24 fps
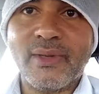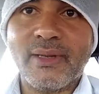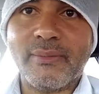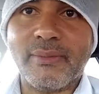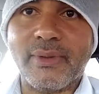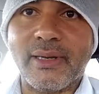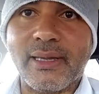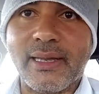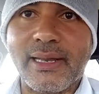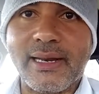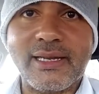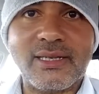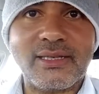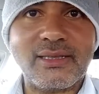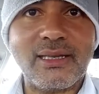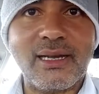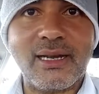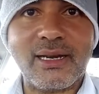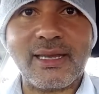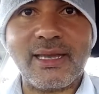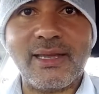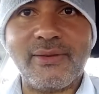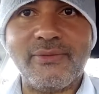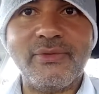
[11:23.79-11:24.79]
but then it
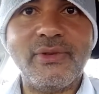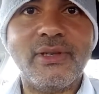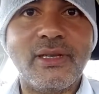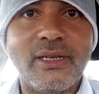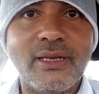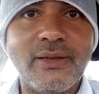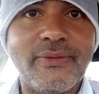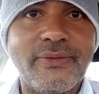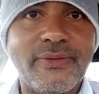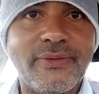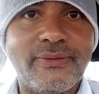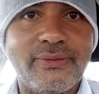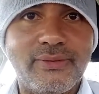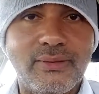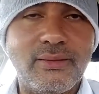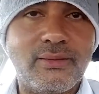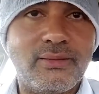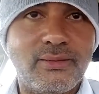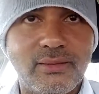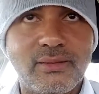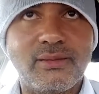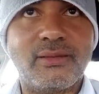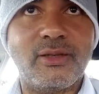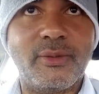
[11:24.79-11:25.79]
started getting really
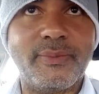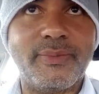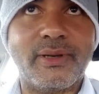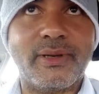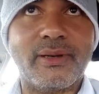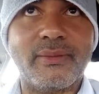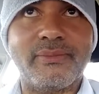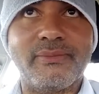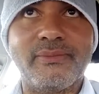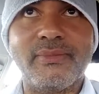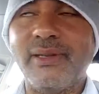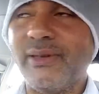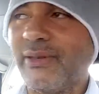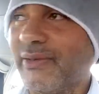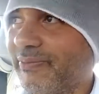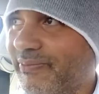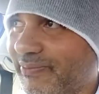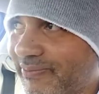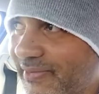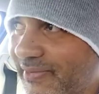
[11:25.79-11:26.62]
super, you know,